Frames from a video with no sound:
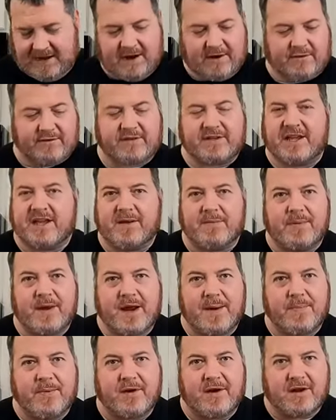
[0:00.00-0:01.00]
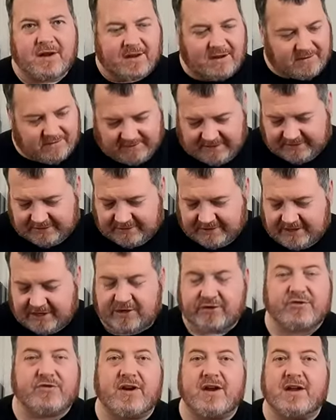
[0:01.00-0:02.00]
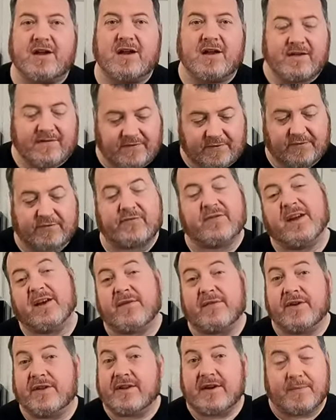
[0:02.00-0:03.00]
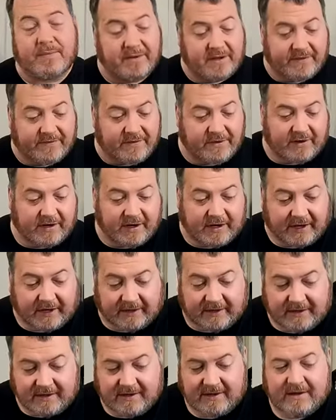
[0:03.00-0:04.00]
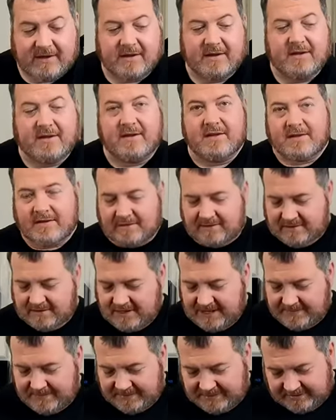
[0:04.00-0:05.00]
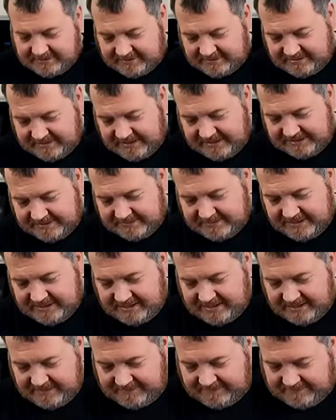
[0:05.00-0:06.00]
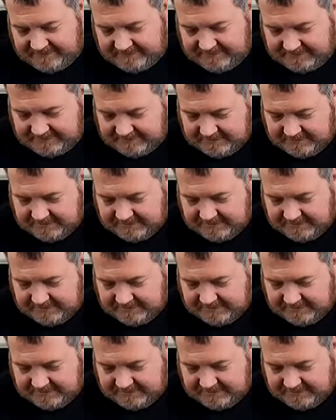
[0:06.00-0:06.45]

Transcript: Outer skin, paper and all. It's going to get strained off. There's flavor in there, believe it or not. Lemons, slice it in half.